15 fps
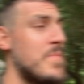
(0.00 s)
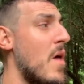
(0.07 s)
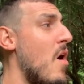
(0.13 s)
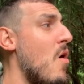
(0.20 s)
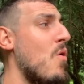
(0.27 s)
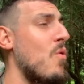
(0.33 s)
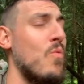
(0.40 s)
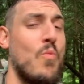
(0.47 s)

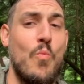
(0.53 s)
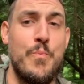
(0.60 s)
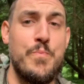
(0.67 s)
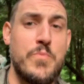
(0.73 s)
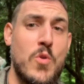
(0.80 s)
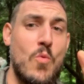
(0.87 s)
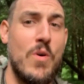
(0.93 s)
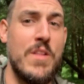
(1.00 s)
Oh,
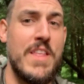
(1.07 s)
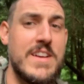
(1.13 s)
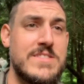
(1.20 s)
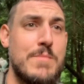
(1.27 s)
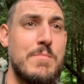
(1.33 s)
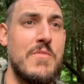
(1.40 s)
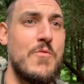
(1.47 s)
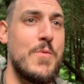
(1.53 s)
one last
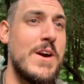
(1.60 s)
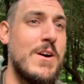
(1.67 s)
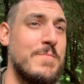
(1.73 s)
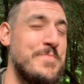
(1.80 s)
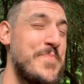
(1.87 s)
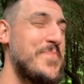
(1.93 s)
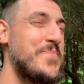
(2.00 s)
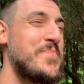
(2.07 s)
thing before we go.
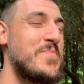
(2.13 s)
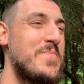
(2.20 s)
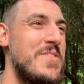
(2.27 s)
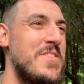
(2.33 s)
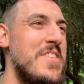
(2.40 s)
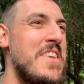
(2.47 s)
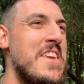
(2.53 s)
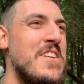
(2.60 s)

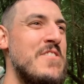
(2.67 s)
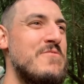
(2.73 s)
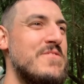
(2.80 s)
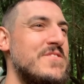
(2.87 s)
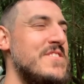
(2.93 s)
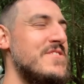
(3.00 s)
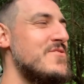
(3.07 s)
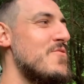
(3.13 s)

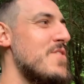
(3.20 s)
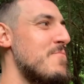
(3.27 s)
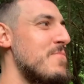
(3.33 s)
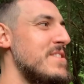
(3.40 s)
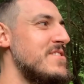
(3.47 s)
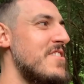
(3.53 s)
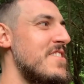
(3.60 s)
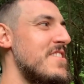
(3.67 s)
Interesting story.
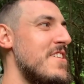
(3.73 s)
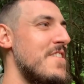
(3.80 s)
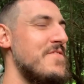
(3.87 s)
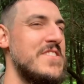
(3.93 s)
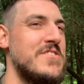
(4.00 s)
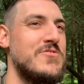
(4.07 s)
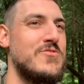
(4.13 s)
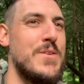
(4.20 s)
We started off
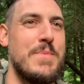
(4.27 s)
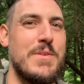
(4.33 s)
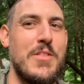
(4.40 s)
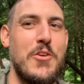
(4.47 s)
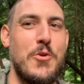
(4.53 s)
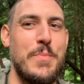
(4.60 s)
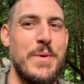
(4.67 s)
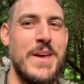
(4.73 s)
this trip a
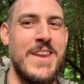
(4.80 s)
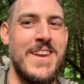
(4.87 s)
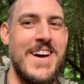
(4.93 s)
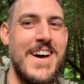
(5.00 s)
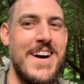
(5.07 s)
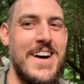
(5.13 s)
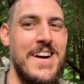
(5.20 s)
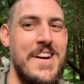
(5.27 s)
little bit
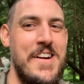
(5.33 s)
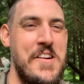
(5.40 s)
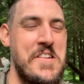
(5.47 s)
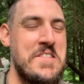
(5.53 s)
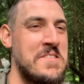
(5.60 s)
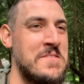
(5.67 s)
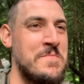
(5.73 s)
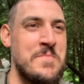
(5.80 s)
uh,
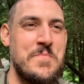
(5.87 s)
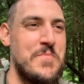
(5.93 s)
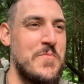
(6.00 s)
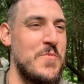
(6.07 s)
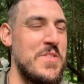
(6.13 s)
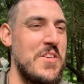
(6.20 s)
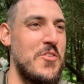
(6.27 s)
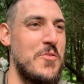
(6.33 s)

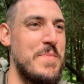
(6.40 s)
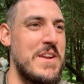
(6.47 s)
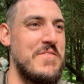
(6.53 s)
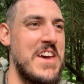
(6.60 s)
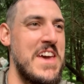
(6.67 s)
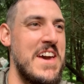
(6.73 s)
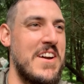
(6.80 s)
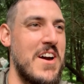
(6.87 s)
with a little bit of
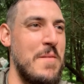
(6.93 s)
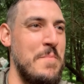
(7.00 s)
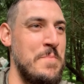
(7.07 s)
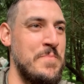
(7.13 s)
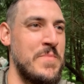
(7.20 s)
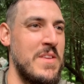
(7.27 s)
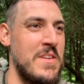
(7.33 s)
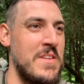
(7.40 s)
a hiccup.
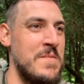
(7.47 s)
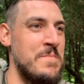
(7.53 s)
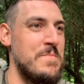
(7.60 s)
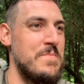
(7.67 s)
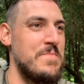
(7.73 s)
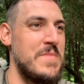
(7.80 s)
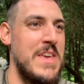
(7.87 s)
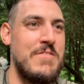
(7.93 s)

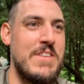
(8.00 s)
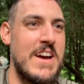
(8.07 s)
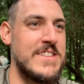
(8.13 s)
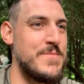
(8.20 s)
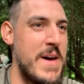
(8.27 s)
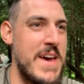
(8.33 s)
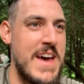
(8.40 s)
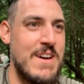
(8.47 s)
Eva got
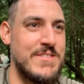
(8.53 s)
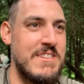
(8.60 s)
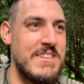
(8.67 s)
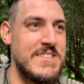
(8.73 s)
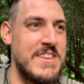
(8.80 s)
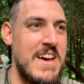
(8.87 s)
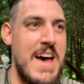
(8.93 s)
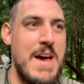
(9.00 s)
to my house on
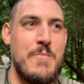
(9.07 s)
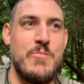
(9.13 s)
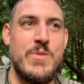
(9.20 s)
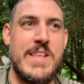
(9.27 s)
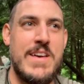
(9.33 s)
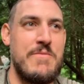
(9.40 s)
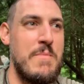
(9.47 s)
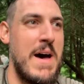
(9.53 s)
time. We
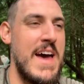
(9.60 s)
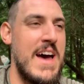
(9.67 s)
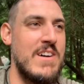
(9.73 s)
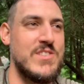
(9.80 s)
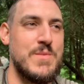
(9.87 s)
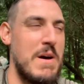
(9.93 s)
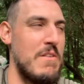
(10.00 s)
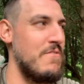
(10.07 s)
left my
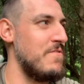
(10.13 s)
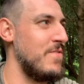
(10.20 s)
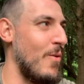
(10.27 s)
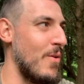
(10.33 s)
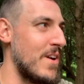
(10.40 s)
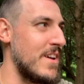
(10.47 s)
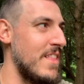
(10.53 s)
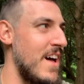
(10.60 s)
house about
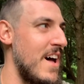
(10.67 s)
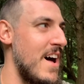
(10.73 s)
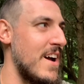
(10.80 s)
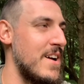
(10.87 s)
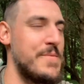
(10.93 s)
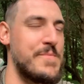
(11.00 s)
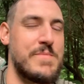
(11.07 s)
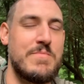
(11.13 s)
four
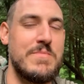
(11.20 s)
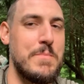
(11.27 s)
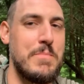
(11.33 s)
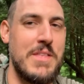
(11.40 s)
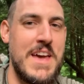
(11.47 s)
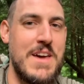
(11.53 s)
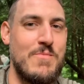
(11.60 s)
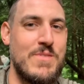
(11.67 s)
o'clock.
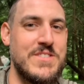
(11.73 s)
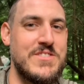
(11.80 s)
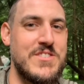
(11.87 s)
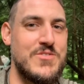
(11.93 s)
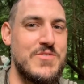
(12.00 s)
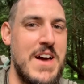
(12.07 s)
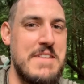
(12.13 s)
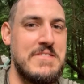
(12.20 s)
Plan was to
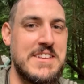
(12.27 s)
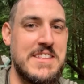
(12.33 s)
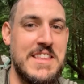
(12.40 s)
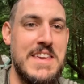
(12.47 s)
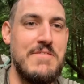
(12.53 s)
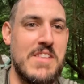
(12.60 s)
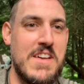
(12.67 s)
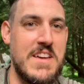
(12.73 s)
drive to
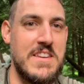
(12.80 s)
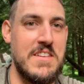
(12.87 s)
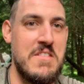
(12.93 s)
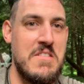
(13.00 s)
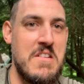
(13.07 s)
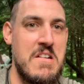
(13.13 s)
Cleveland